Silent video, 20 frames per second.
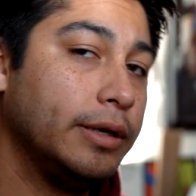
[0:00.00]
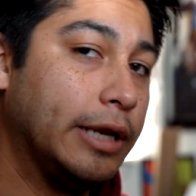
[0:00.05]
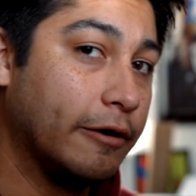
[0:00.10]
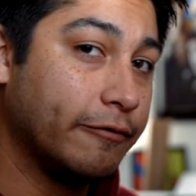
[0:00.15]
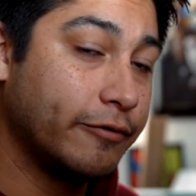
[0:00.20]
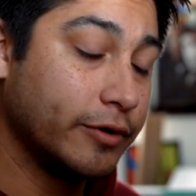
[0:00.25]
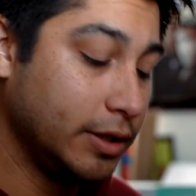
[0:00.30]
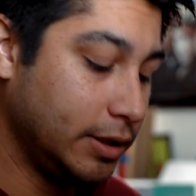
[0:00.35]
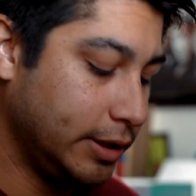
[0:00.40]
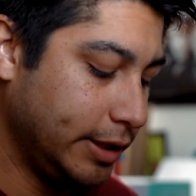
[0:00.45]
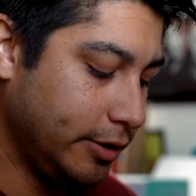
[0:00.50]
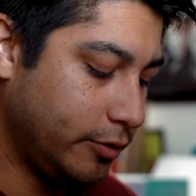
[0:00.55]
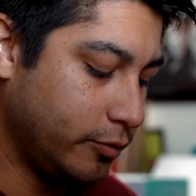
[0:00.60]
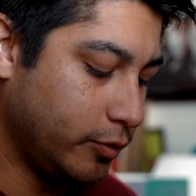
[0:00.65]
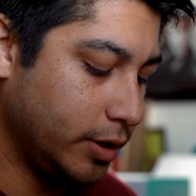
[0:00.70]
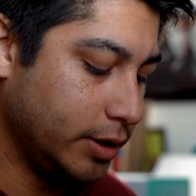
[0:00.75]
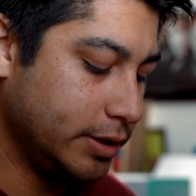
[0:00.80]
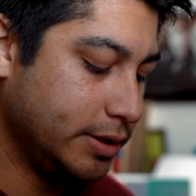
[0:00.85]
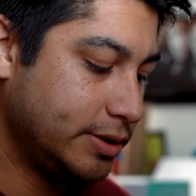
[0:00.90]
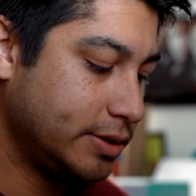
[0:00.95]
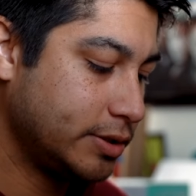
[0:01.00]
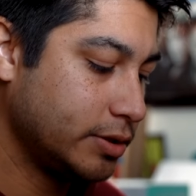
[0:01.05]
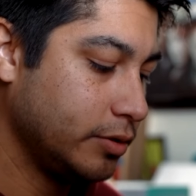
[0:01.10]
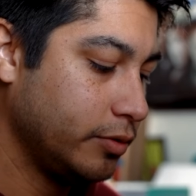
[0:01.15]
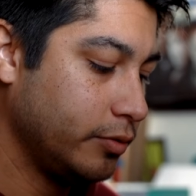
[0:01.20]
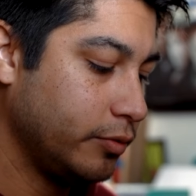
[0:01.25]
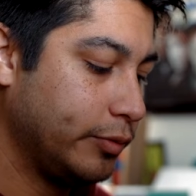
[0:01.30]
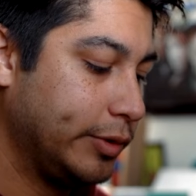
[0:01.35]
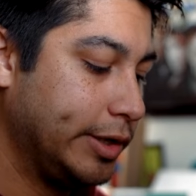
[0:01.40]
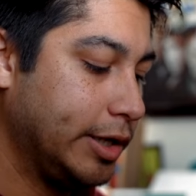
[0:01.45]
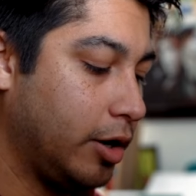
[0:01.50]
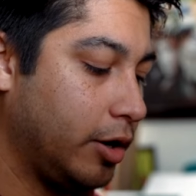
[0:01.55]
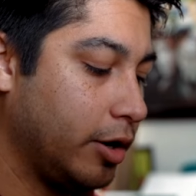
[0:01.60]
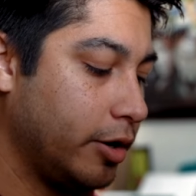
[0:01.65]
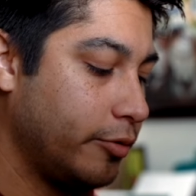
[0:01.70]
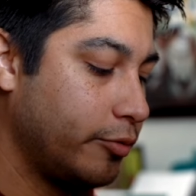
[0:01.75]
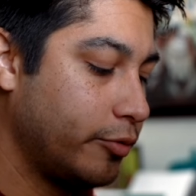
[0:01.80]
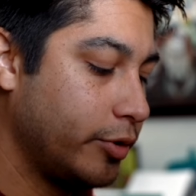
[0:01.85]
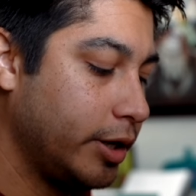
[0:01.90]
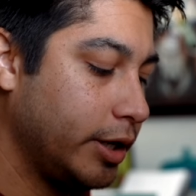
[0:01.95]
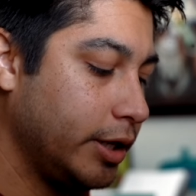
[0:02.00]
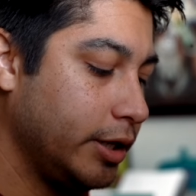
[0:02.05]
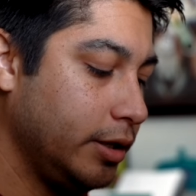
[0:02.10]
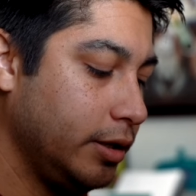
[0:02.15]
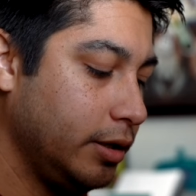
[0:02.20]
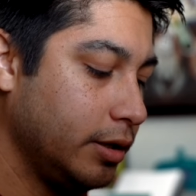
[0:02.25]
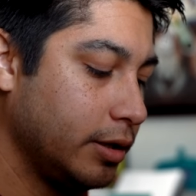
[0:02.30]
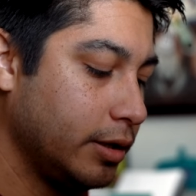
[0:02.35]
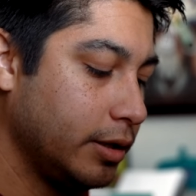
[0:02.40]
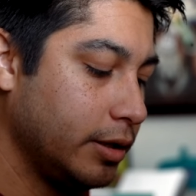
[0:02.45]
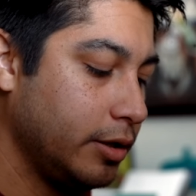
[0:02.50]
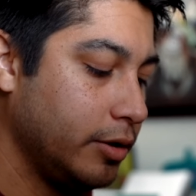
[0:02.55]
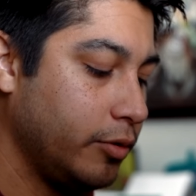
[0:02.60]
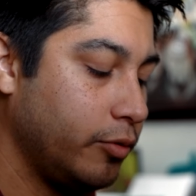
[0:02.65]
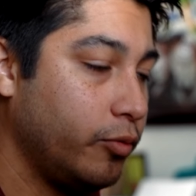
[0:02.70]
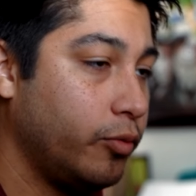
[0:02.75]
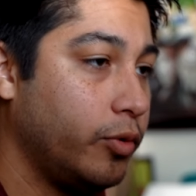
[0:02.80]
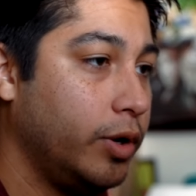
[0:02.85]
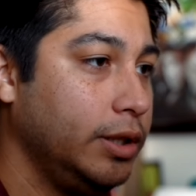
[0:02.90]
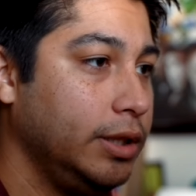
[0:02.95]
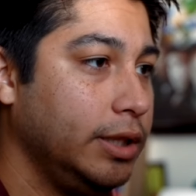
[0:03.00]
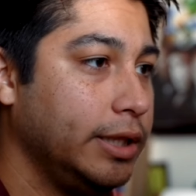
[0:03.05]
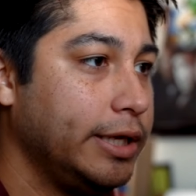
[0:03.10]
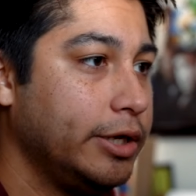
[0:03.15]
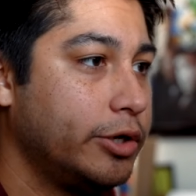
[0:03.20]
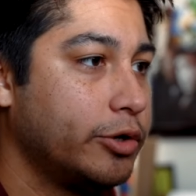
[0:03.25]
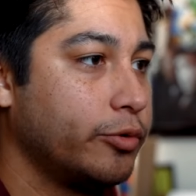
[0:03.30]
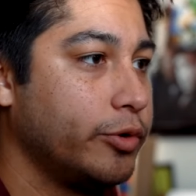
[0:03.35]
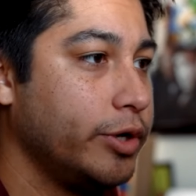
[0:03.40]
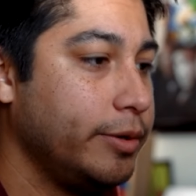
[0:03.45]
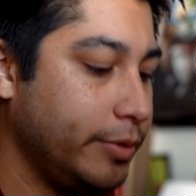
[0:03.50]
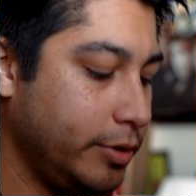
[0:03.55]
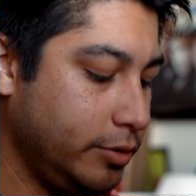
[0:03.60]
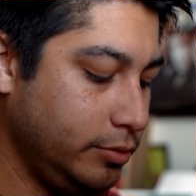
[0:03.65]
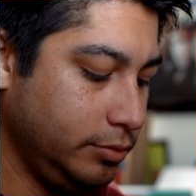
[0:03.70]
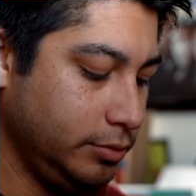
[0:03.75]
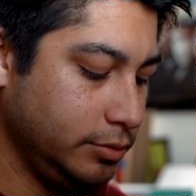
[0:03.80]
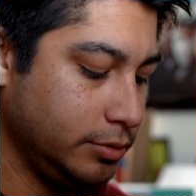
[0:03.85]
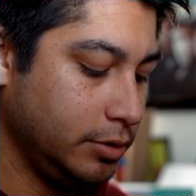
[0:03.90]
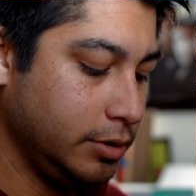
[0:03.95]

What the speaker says: Now for the Link ones, we are running 1 Linkuriboh,